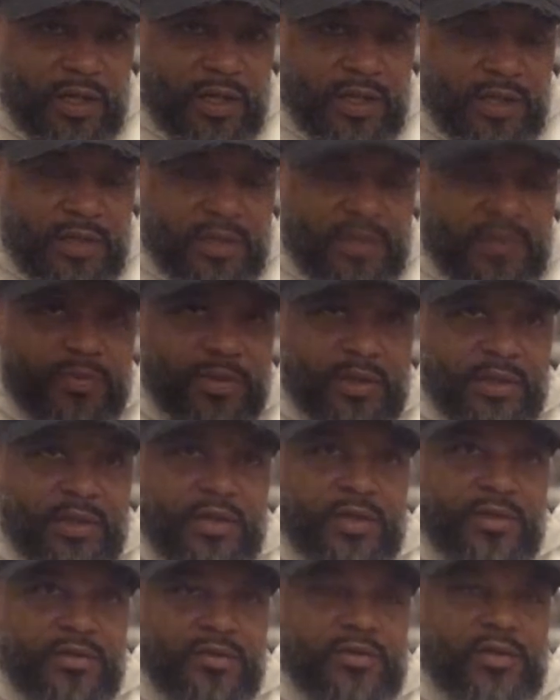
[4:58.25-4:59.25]
in these
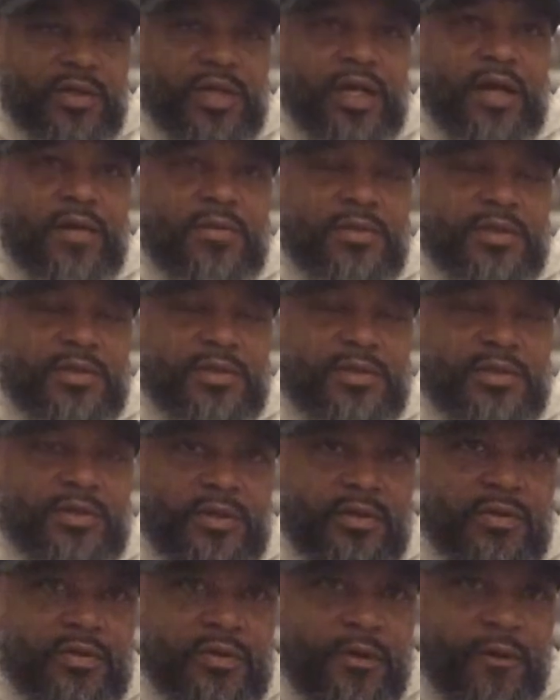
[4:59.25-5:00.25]
political climates.
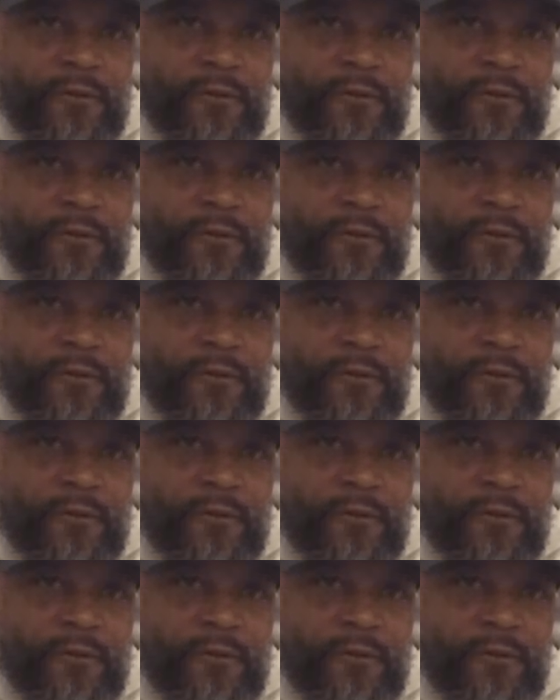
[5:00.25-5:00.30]
So